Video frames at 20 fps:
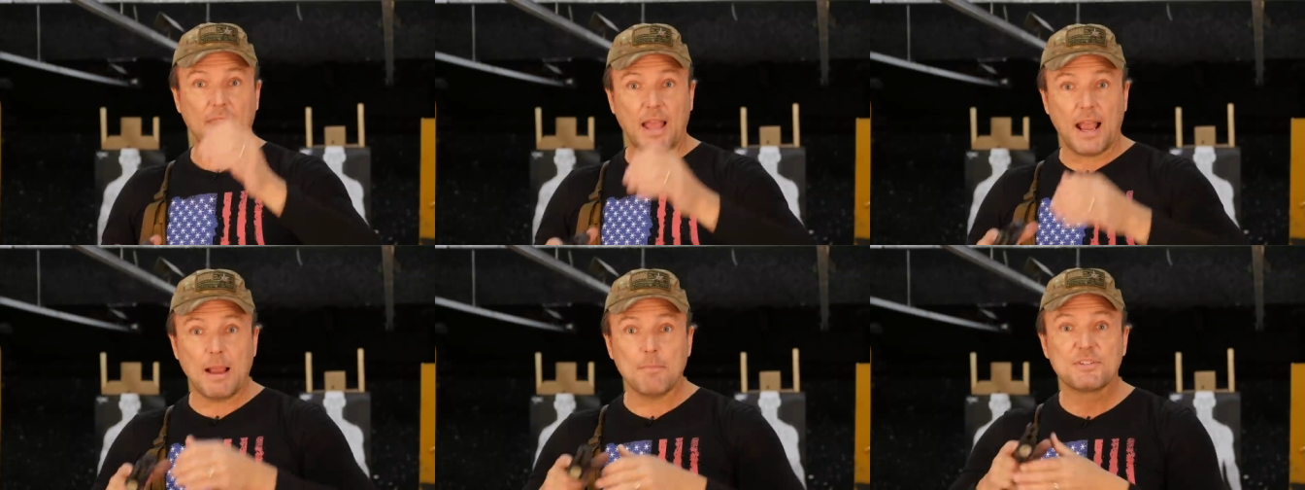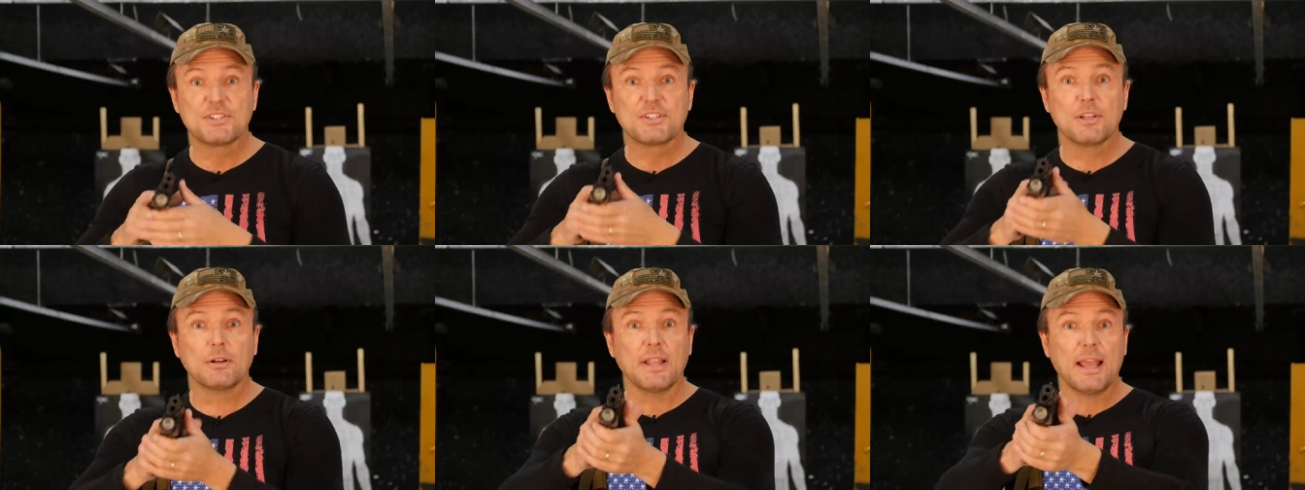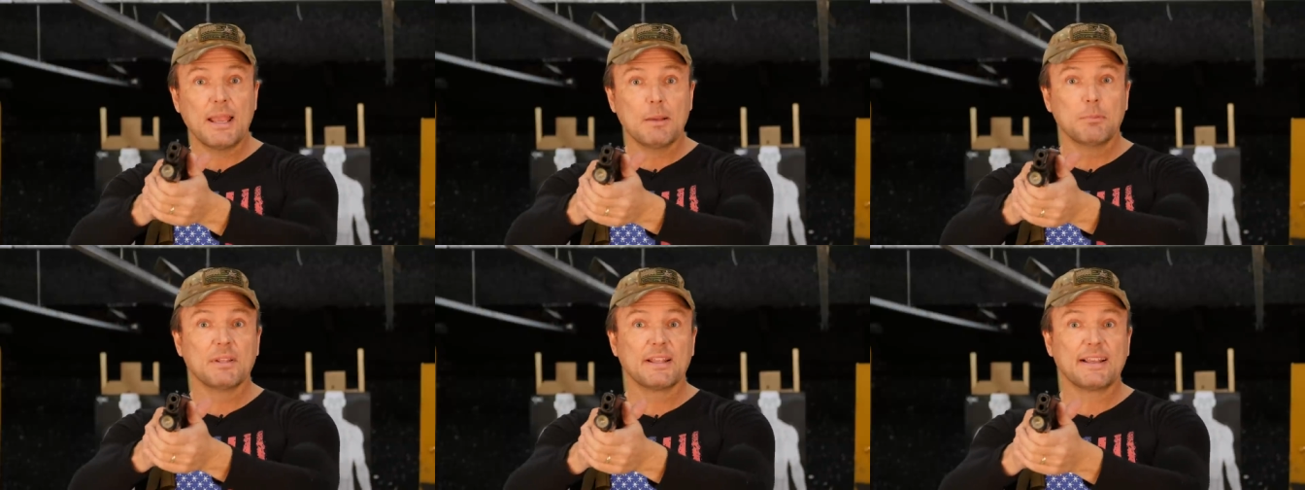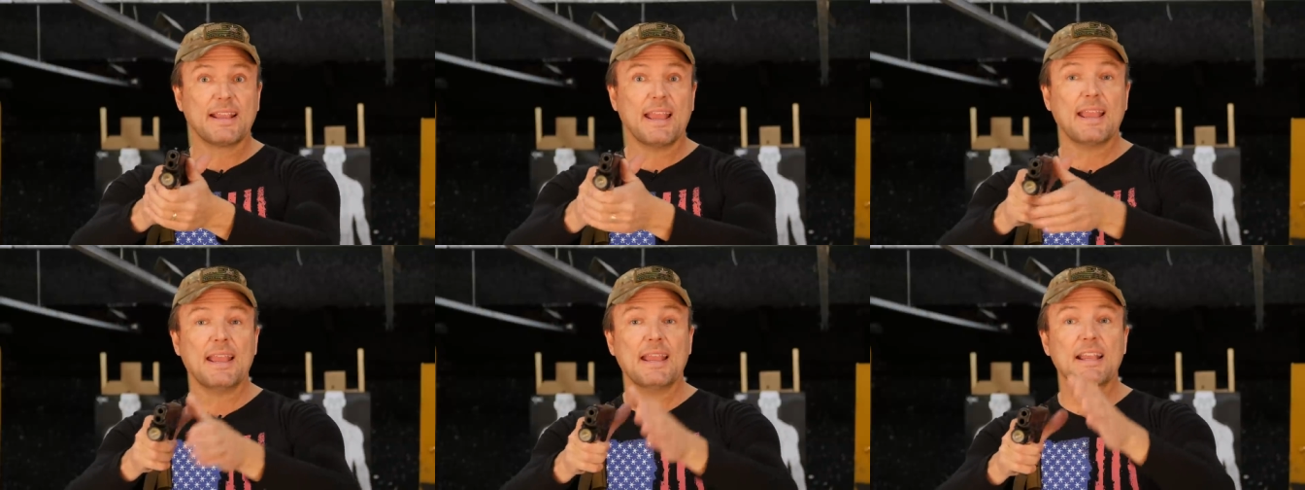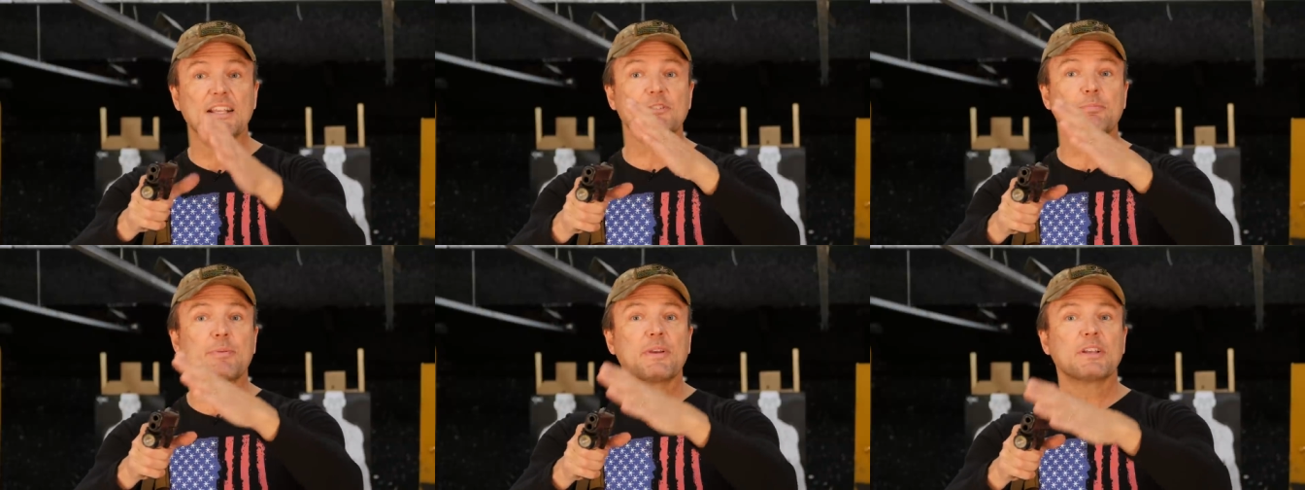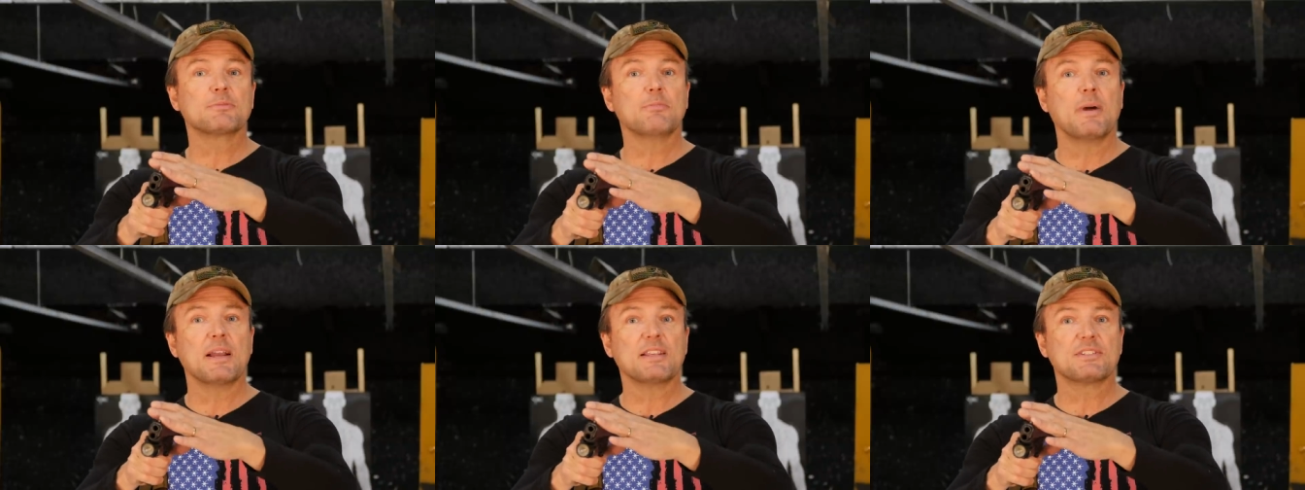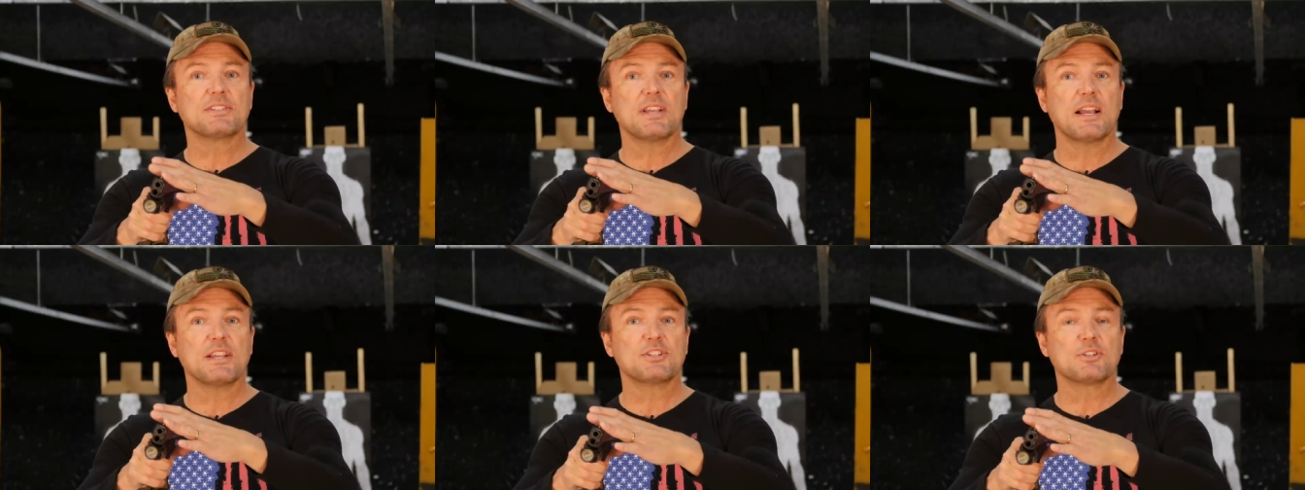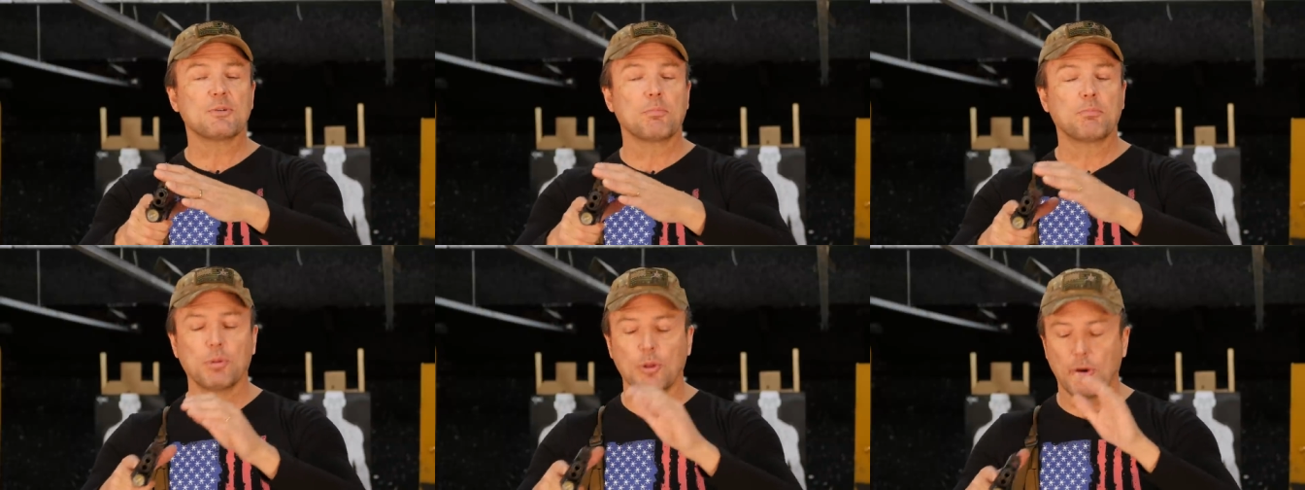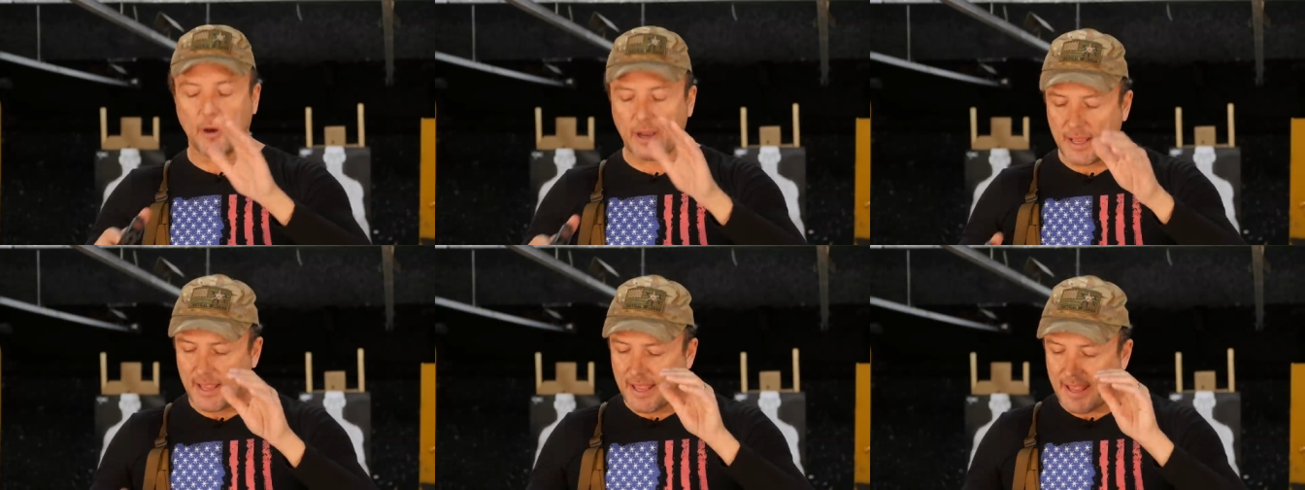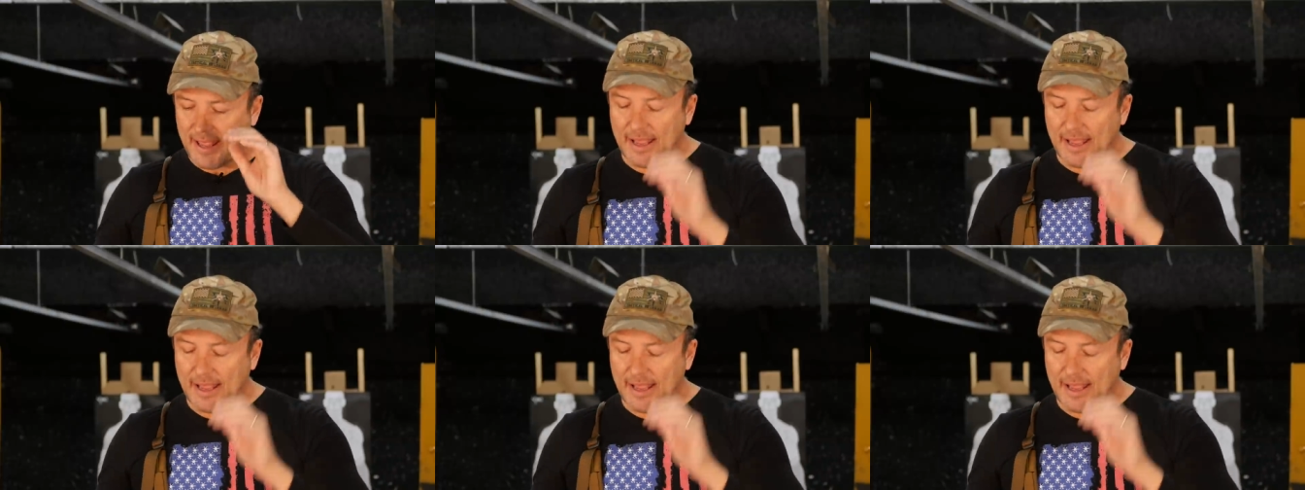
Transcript: I'm still able to get hits because my sights are blurry.